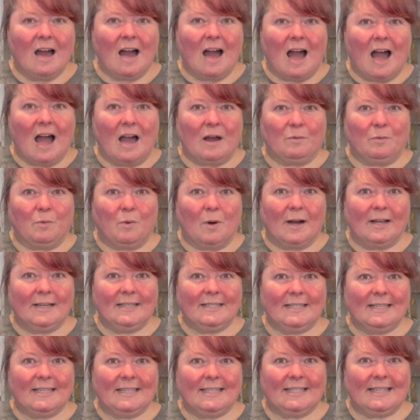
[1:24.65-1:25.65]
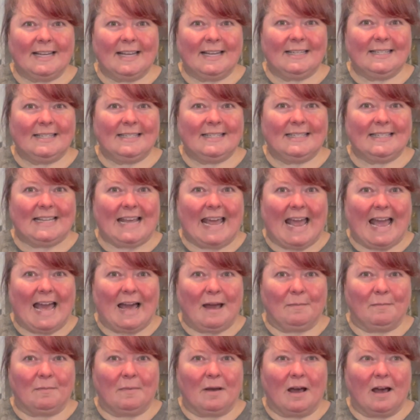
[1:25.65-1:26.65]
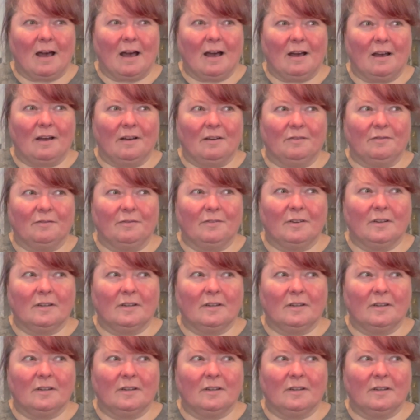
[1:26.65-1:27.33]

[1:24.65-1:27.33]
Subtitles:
I want to say Sam of